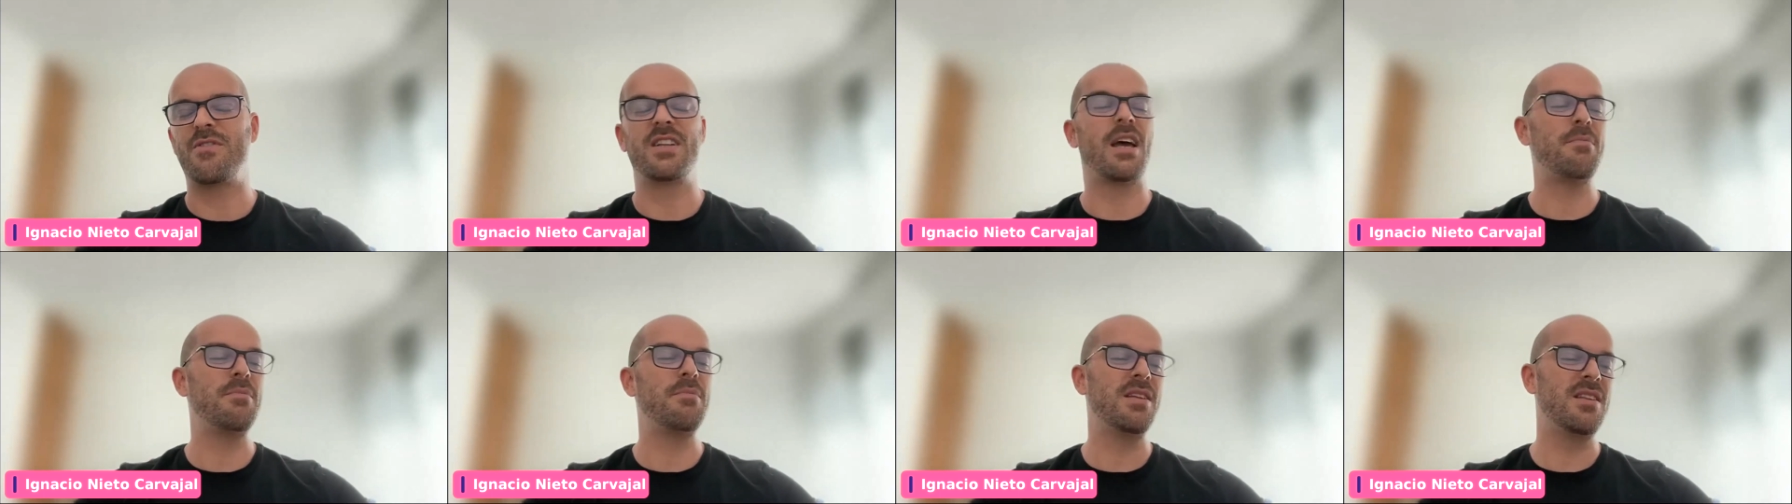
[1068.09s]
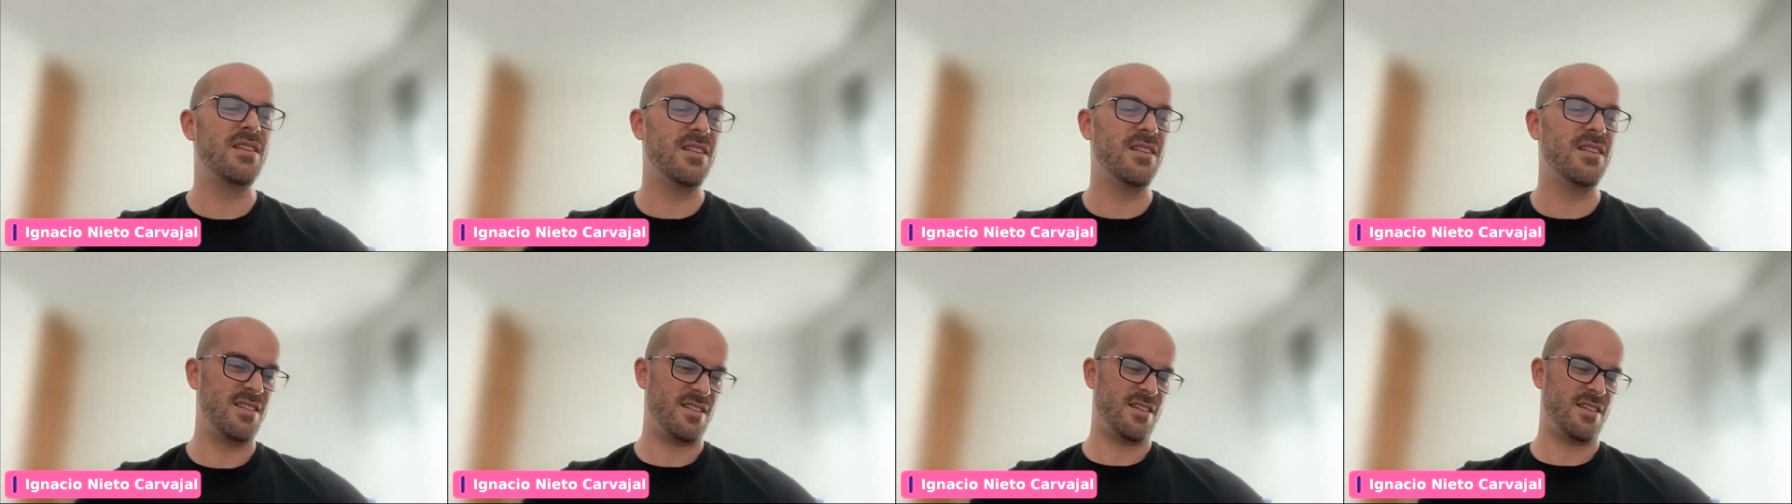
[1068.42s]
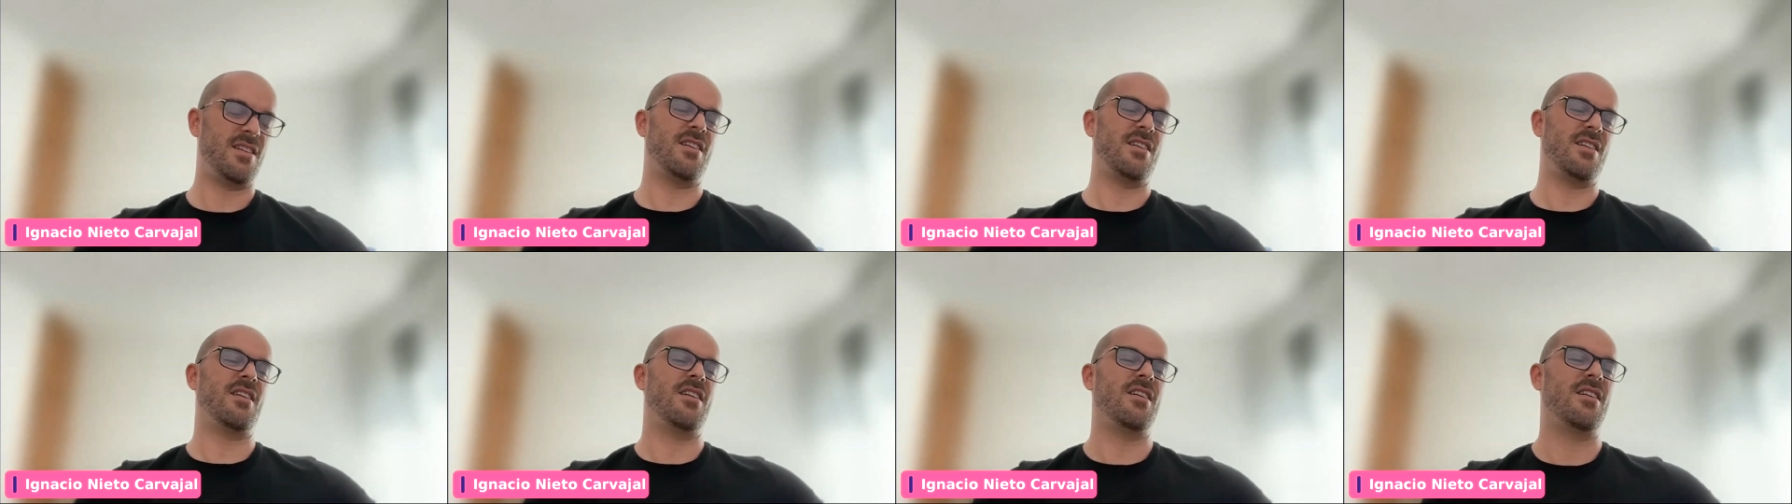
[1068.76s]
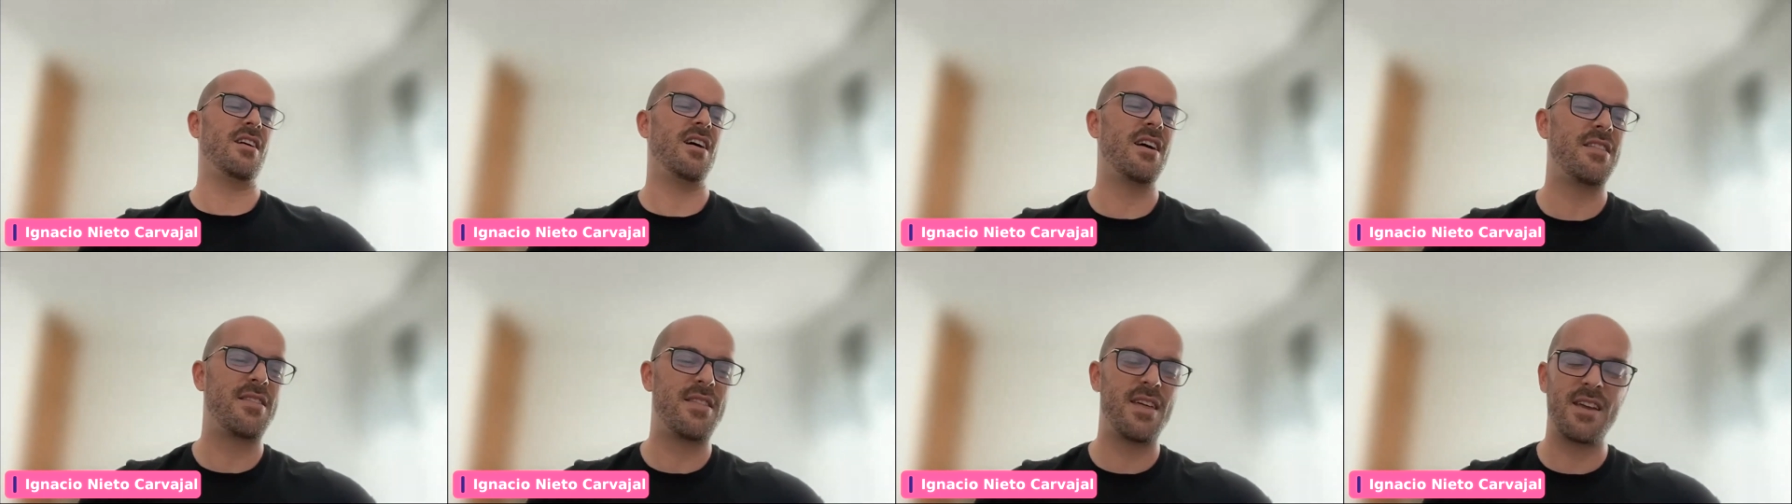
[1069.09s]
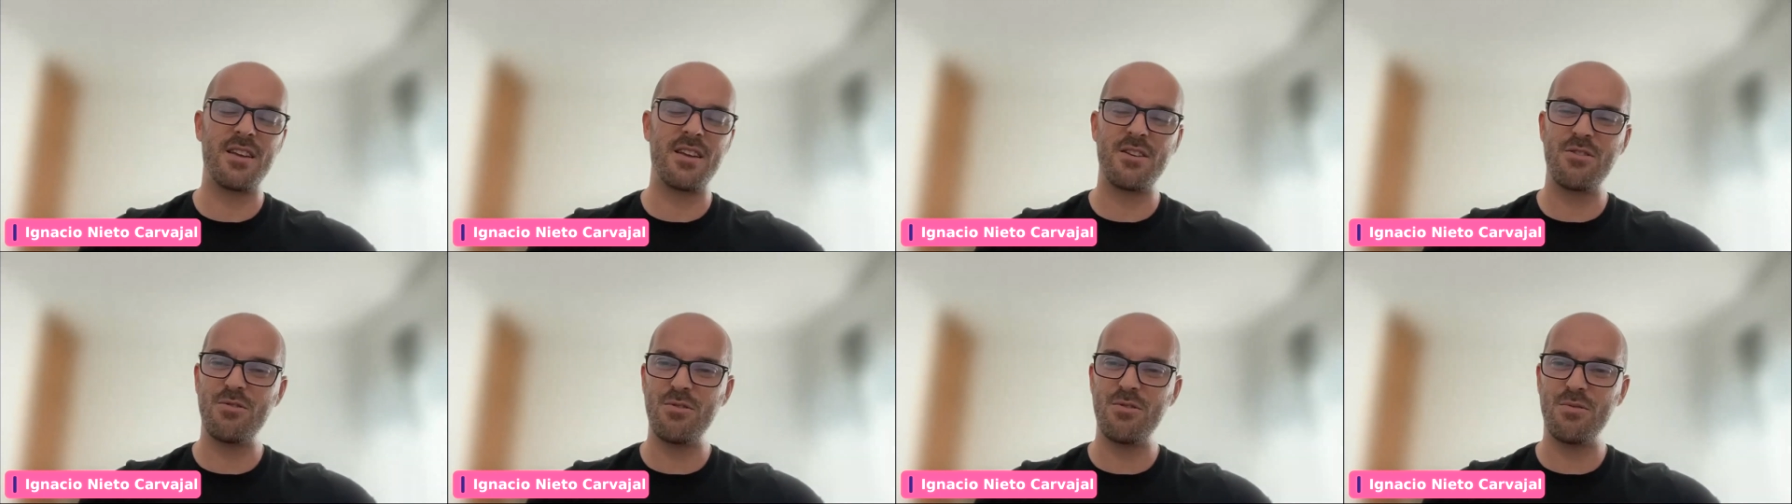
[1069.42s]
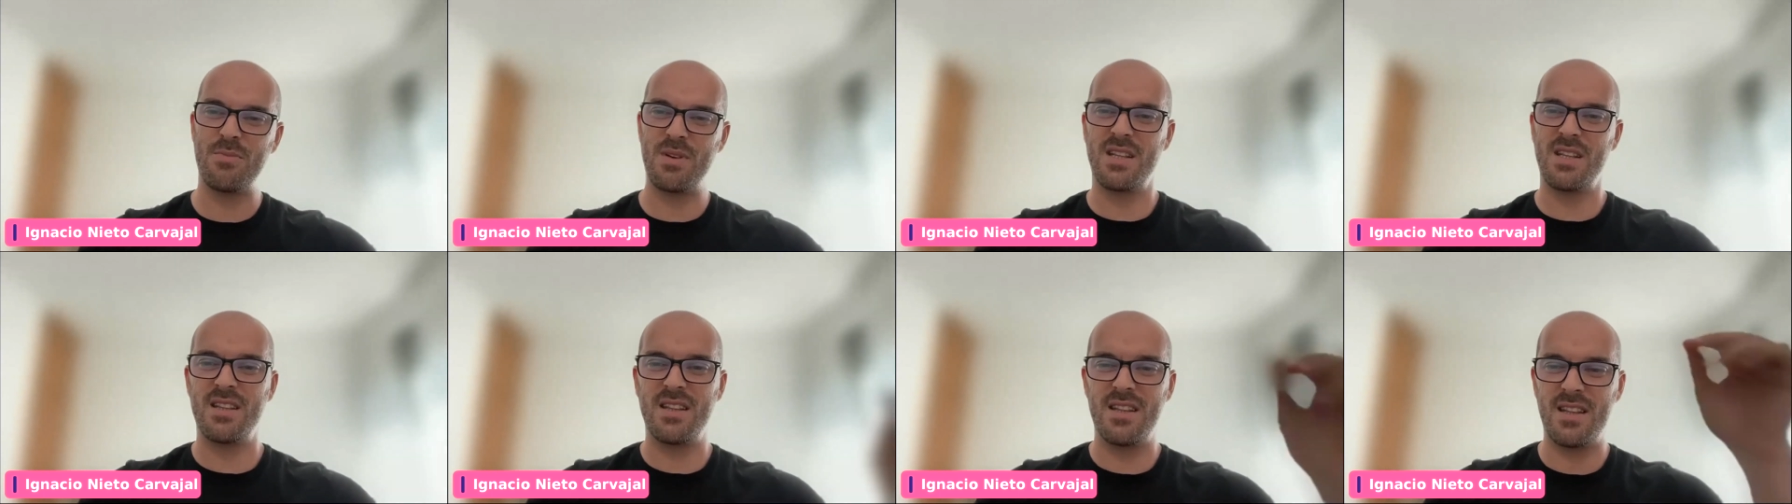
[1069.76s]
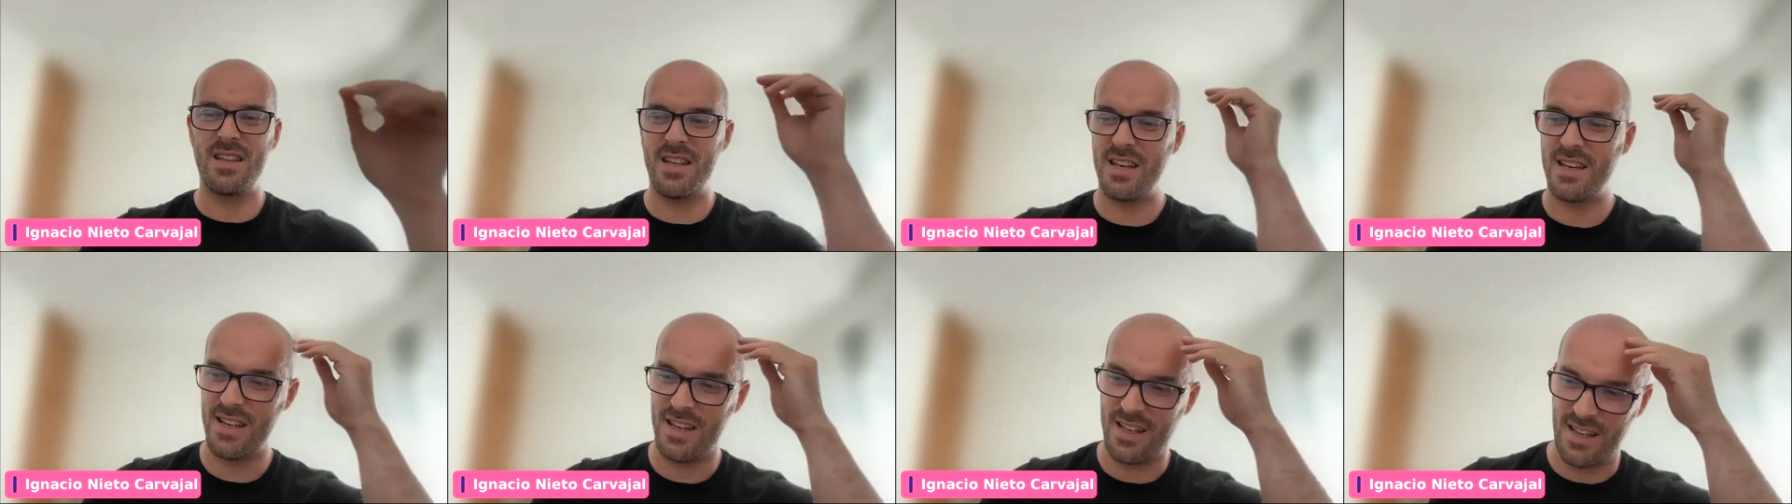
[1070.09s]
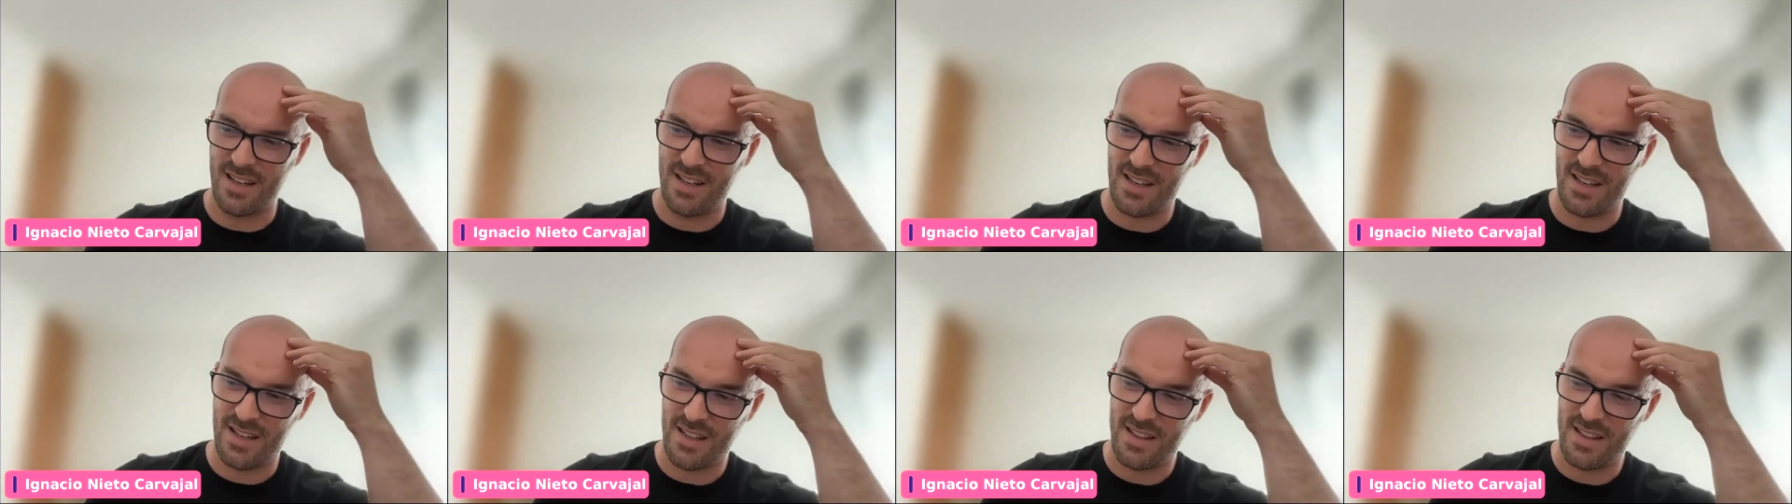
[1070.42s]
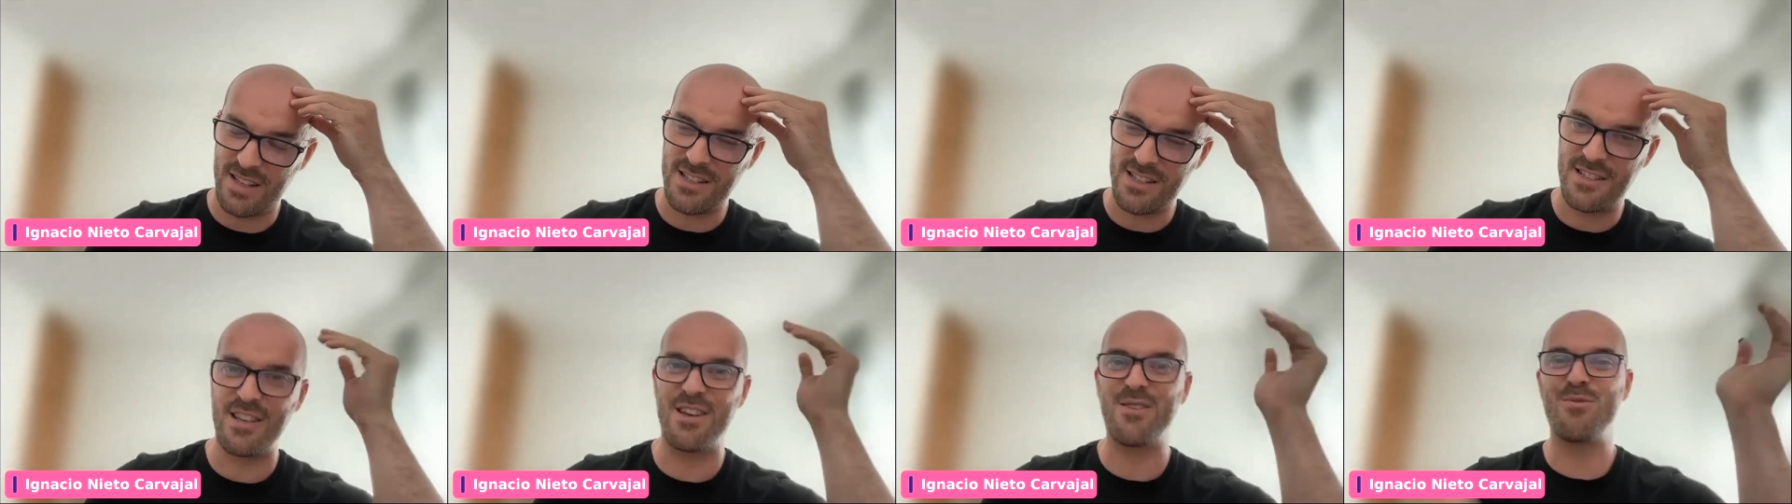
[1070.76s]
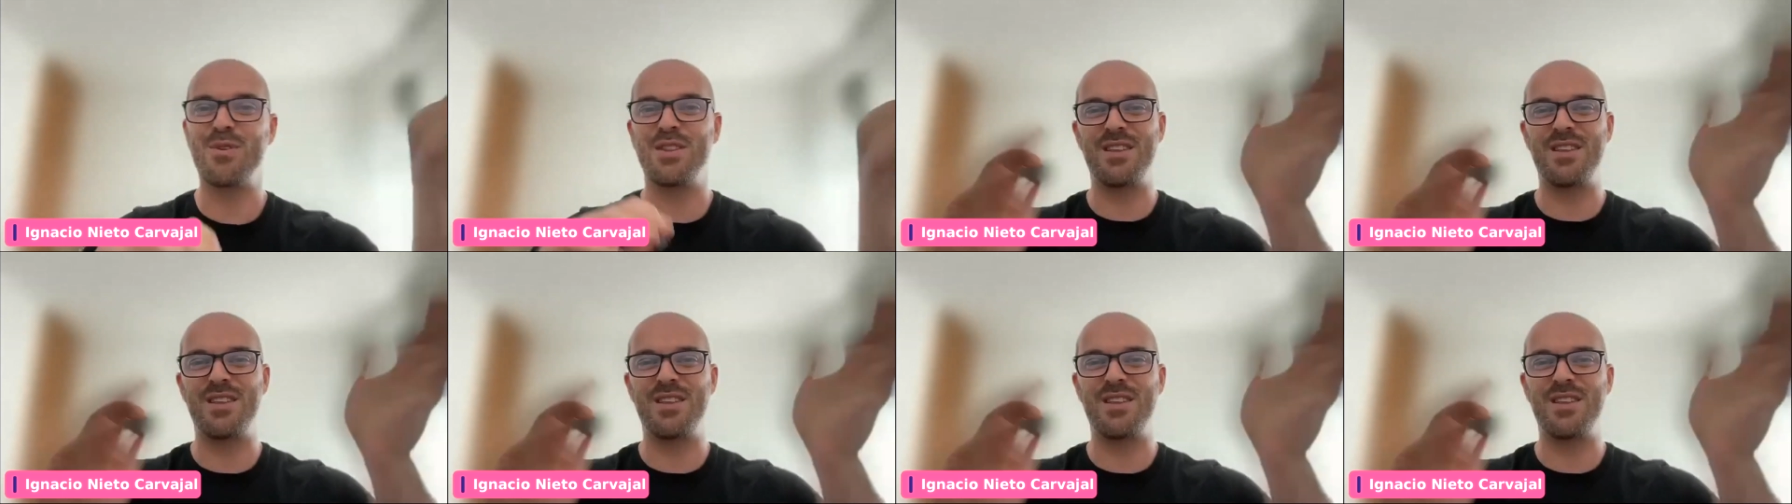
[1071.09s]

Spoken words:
I mean, I think you mean this thing with